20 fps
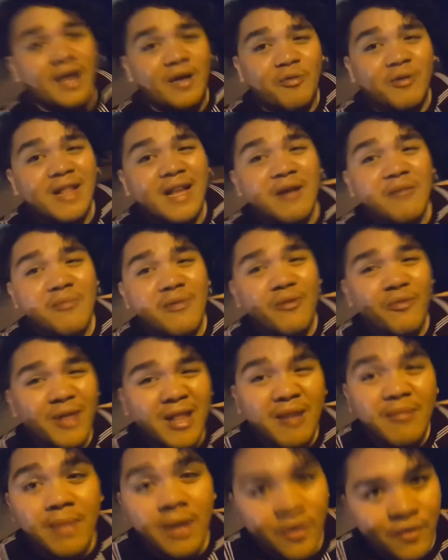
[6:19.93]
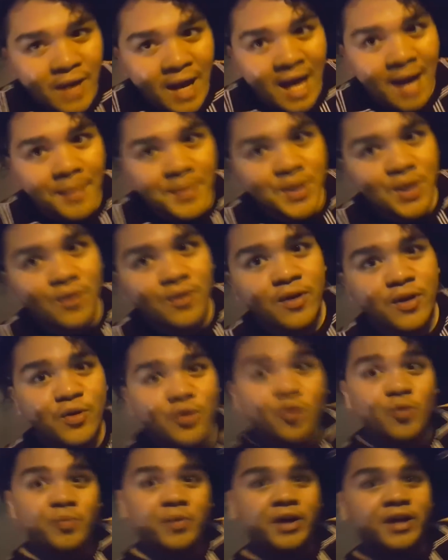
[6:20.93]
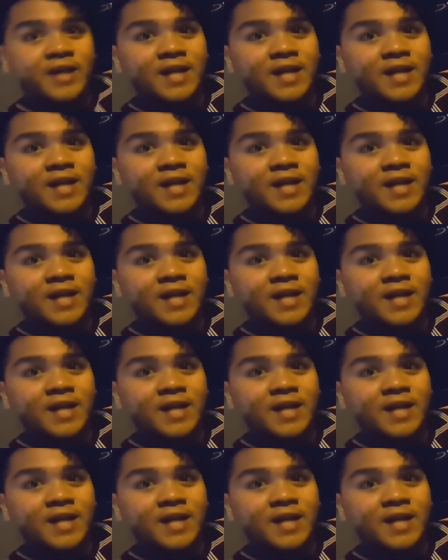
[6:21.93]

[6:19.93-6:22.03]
walang mag-grab, so in-Uber